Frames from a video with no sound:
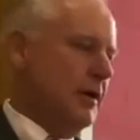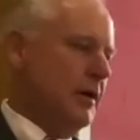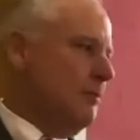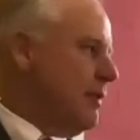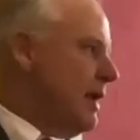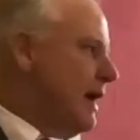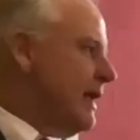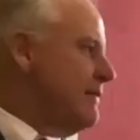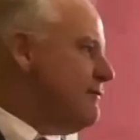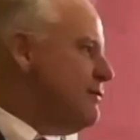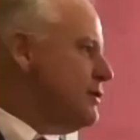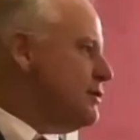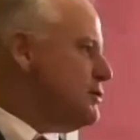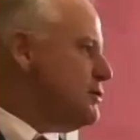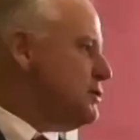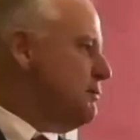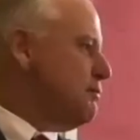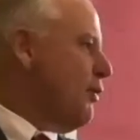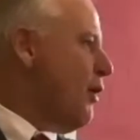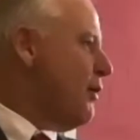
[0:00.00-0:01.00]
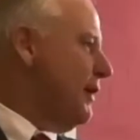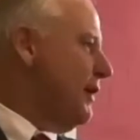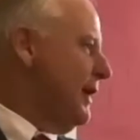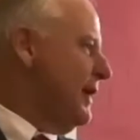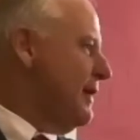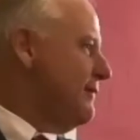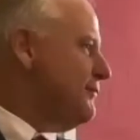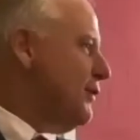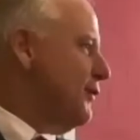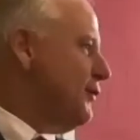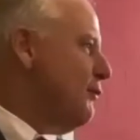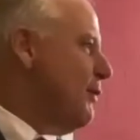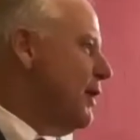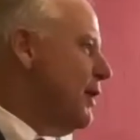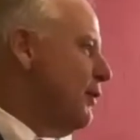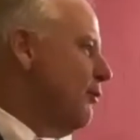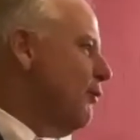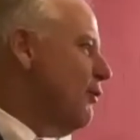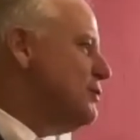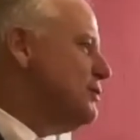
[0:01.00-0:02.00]
But I give you this as a parting gift on the way
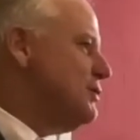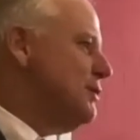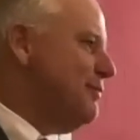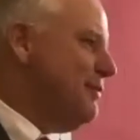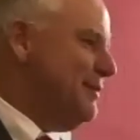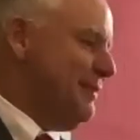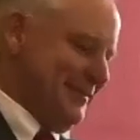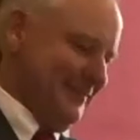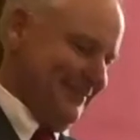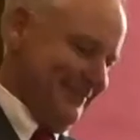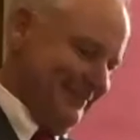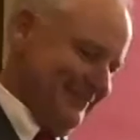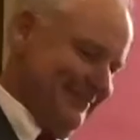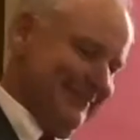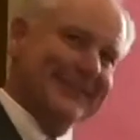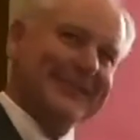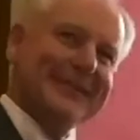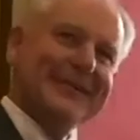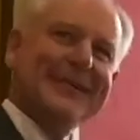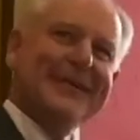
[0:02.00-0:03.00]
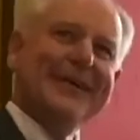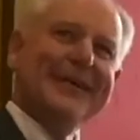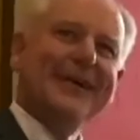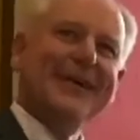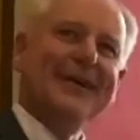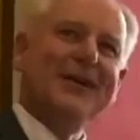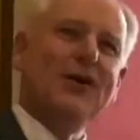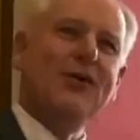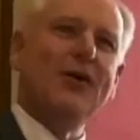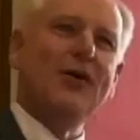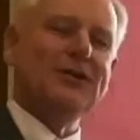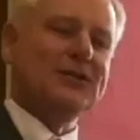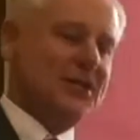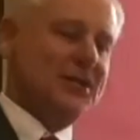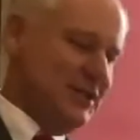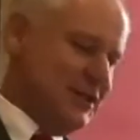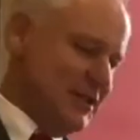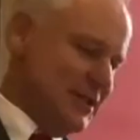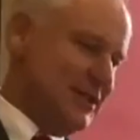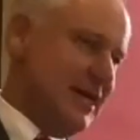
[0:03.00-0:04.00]
to worship. You know what
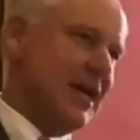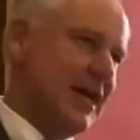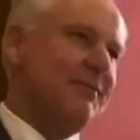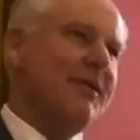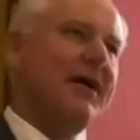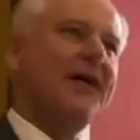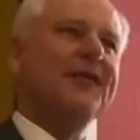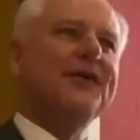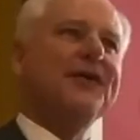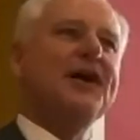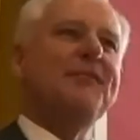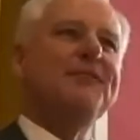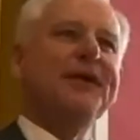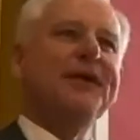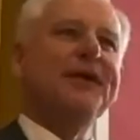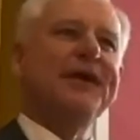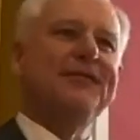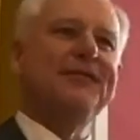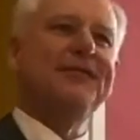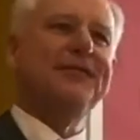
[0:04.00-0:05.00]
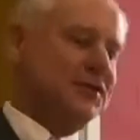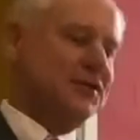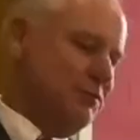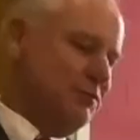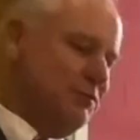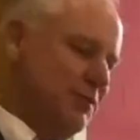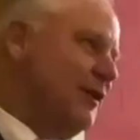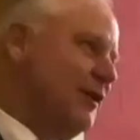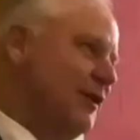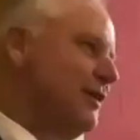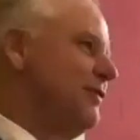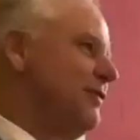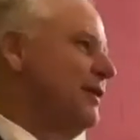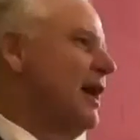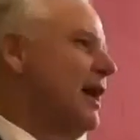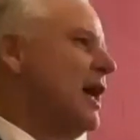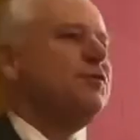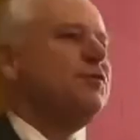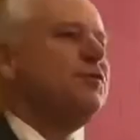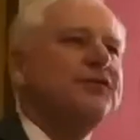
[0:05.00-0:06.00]
Jesus said about the coming of the Spirit in the
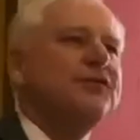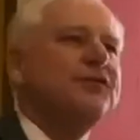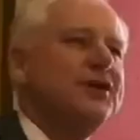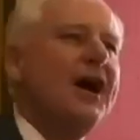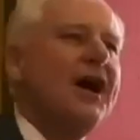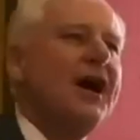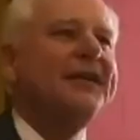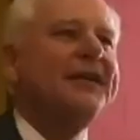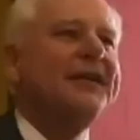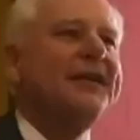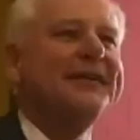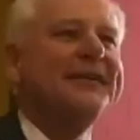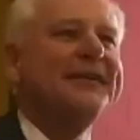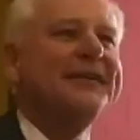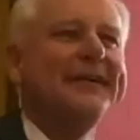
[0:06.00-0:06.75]
Gospel of John?